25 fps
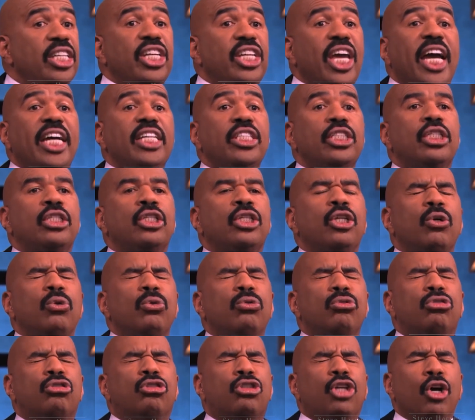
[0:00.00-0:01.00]
Yes, you
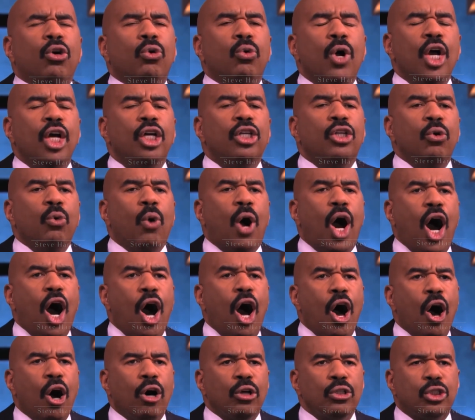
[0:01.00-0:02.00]
do. You
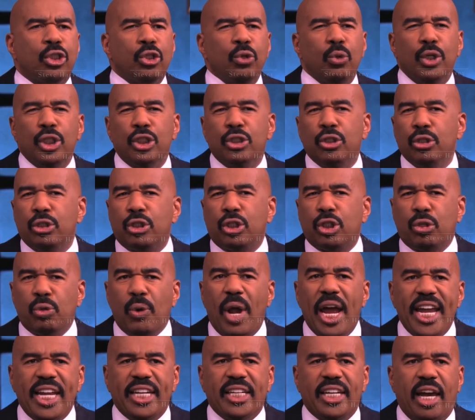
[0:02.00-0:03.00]
all do it. You're
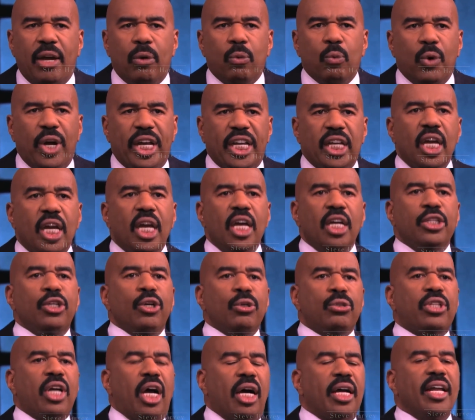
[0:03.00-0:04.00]
trained that way. You
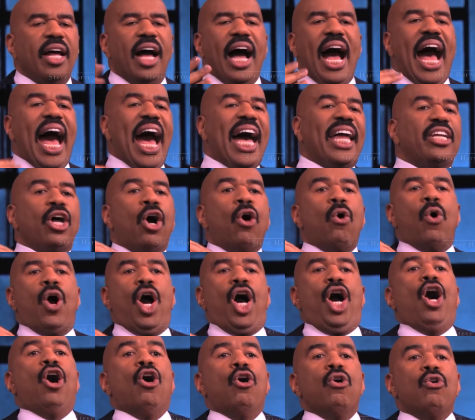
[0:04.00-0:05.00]
talk... I don't
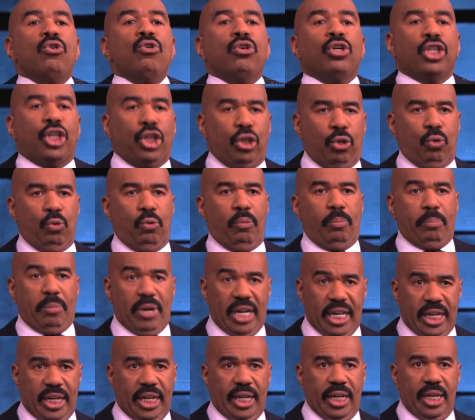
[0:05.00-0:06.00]
owe you
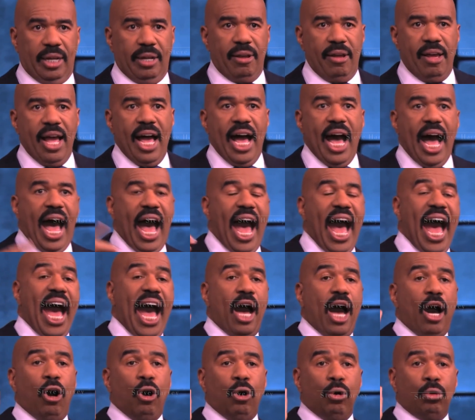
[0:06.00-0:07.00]
money. I
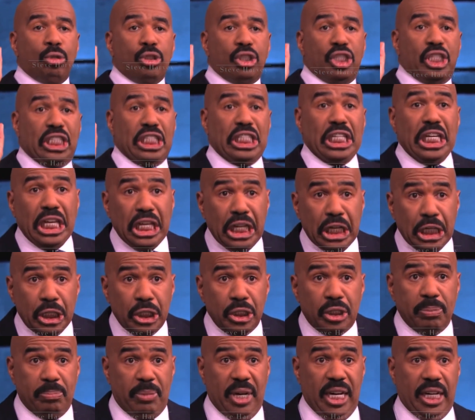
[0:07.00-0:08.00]
owe
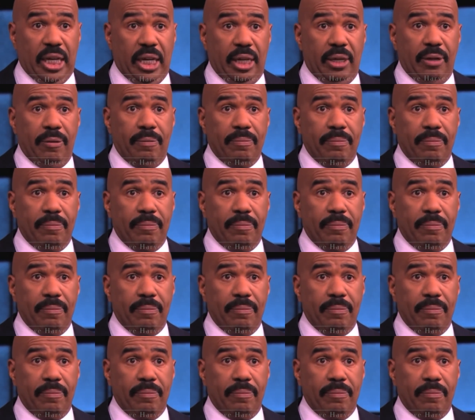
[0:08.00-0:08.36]
Sears money.